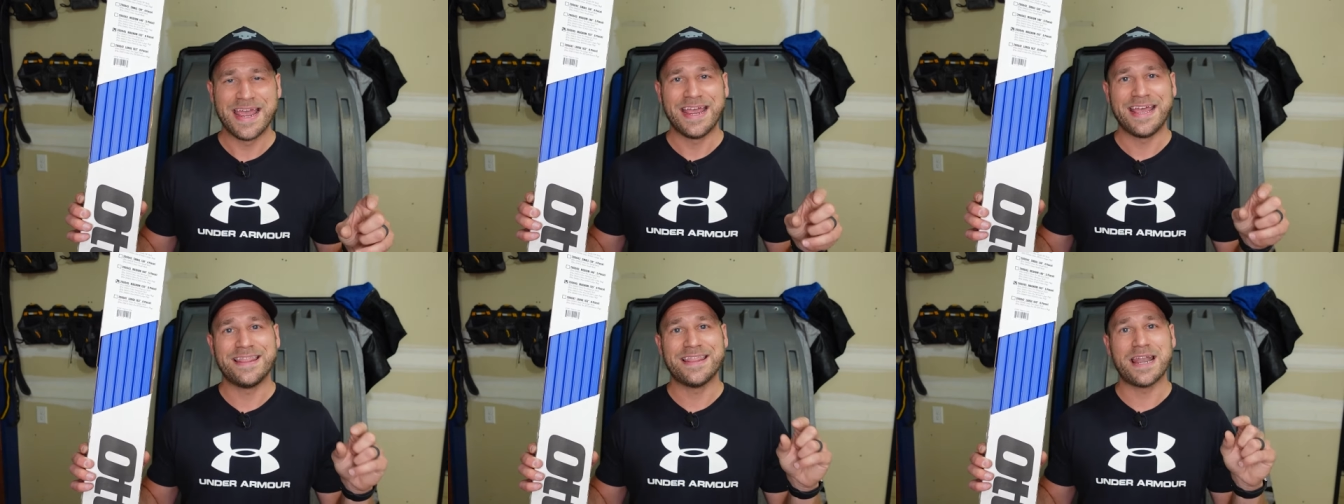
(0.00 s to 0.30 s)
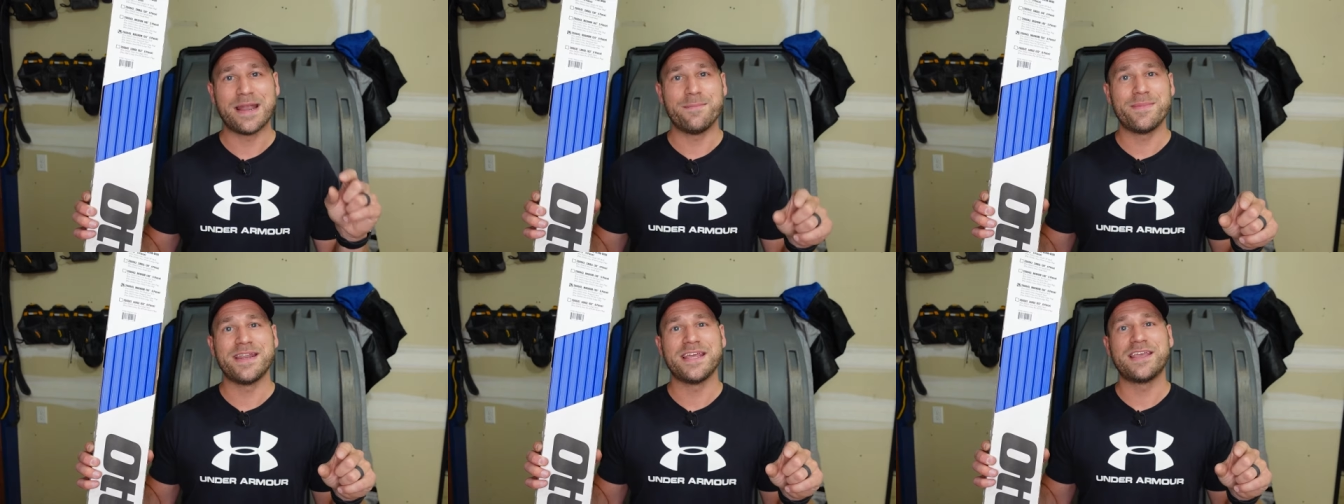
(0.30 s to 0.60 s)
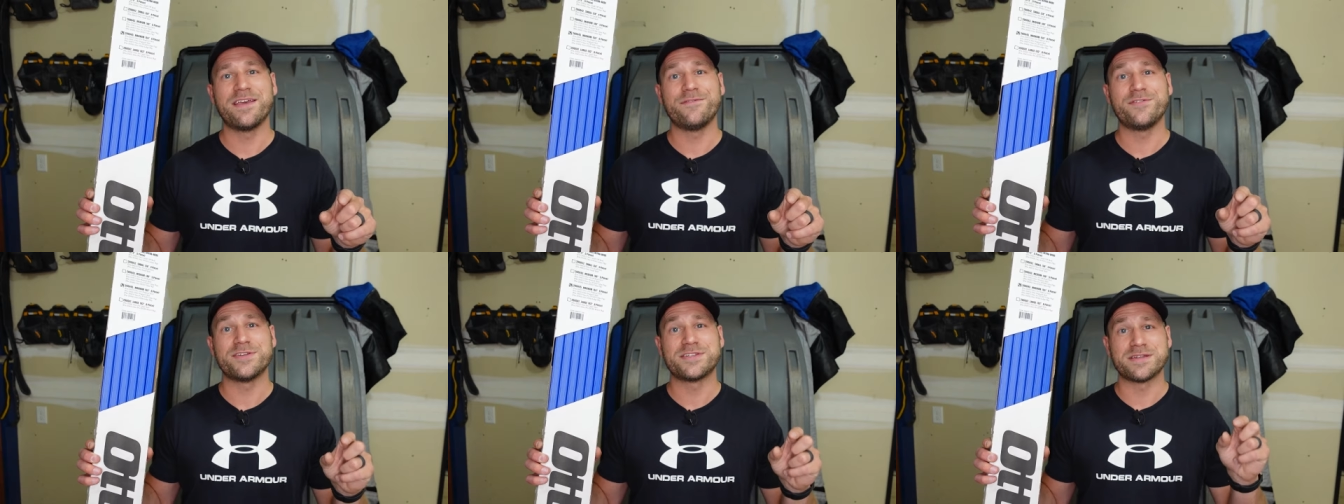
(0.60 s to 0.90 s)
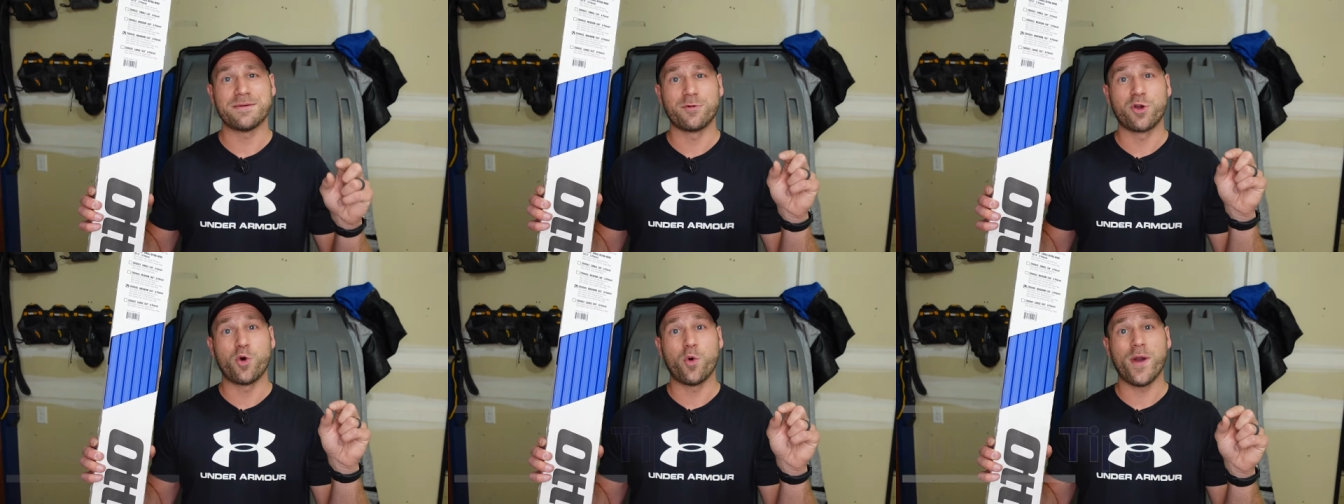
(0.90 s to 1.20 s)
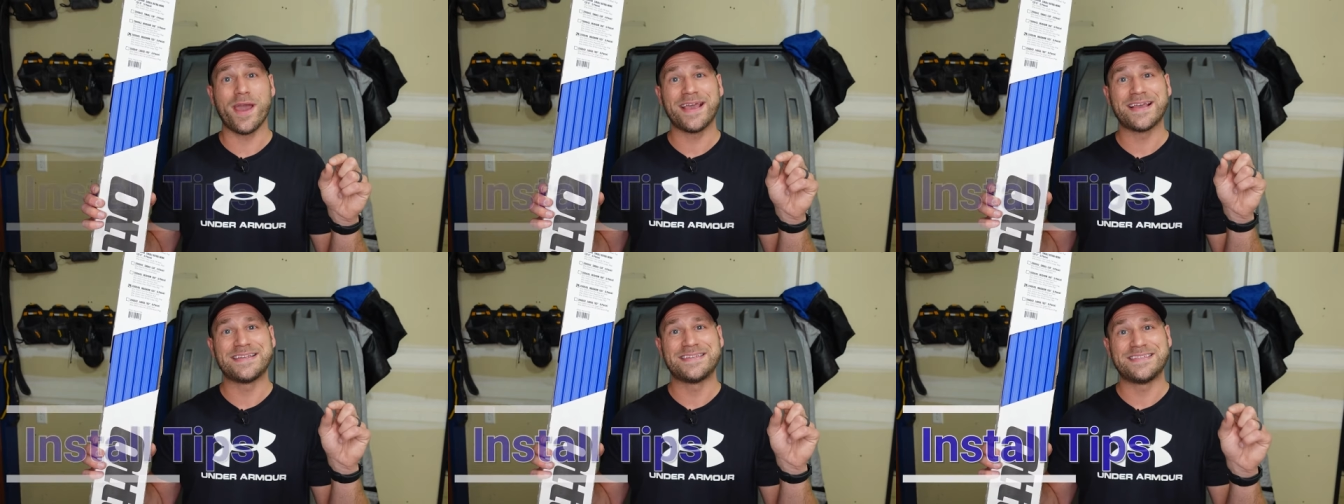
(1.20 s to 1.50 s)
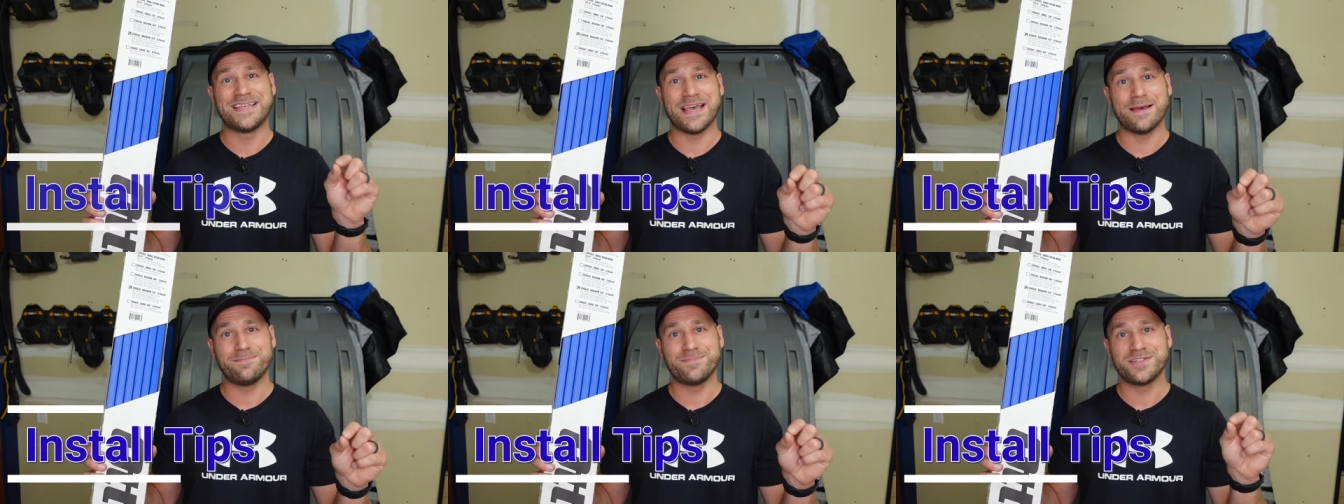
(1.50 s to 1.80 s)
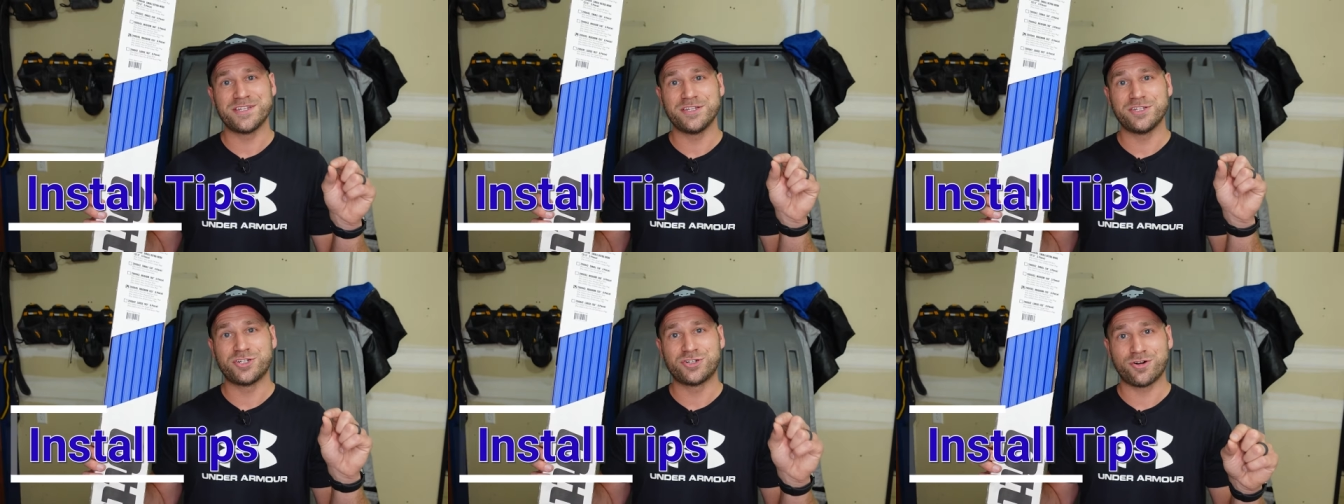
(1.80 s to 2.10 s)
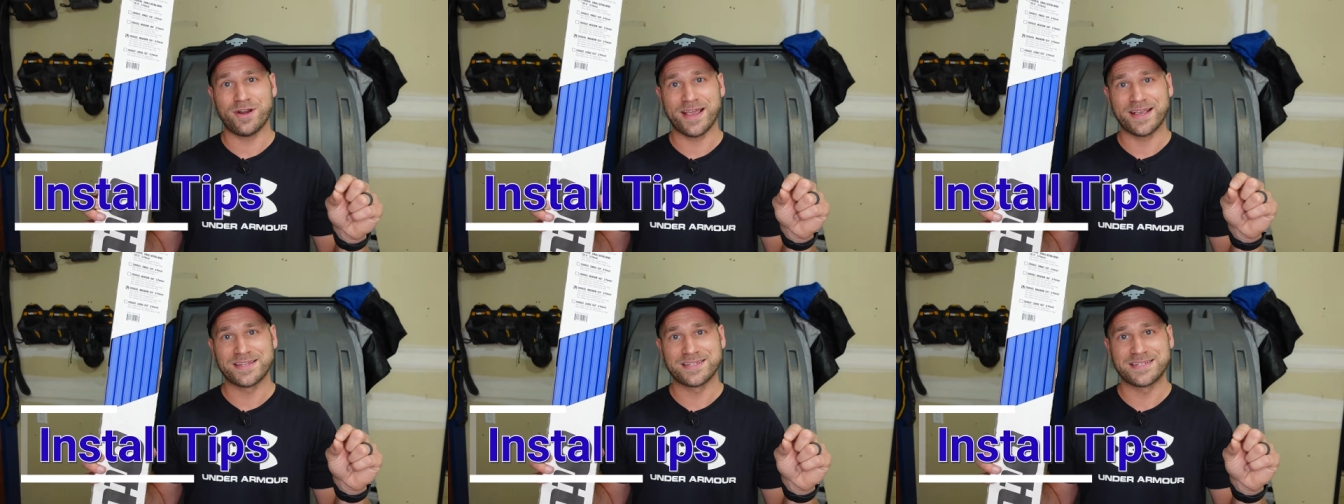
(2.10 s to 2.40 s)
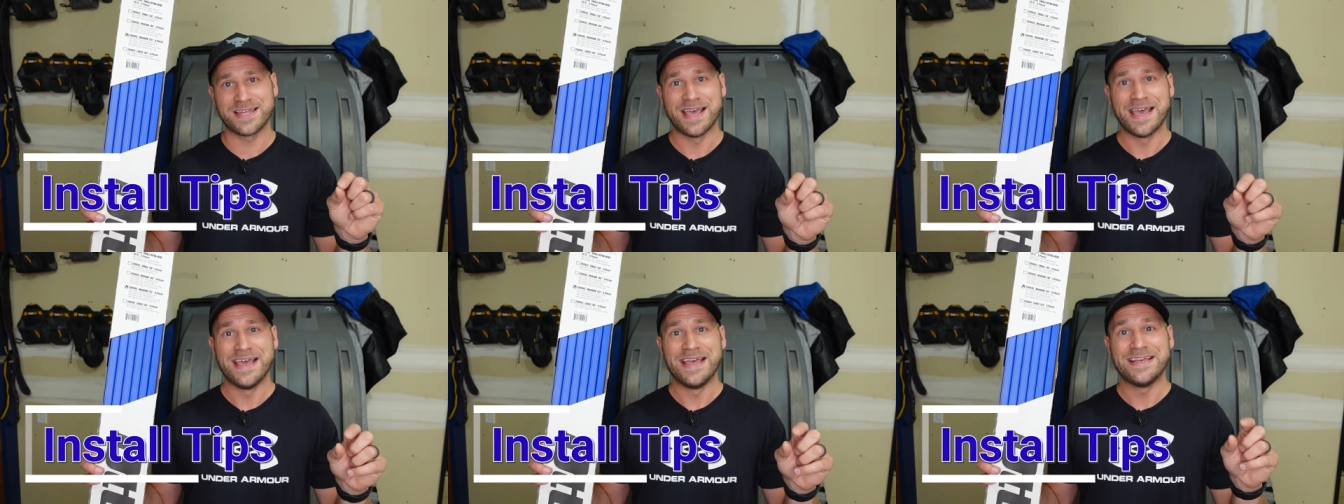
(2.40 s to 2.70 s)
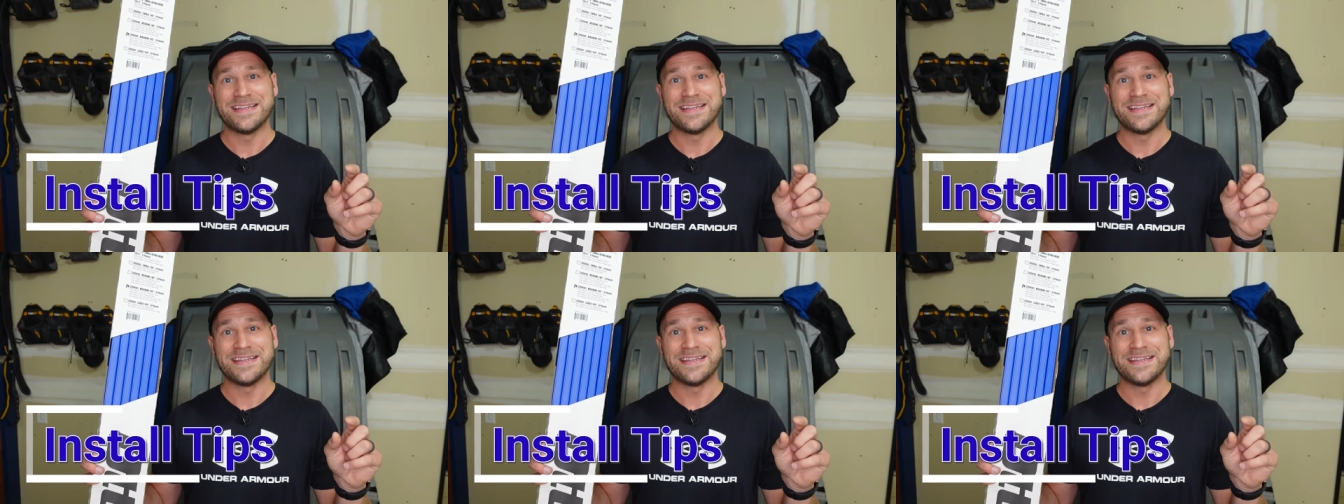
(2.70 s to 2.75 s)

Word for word: and then I'm gonna give you some quick tips and tricks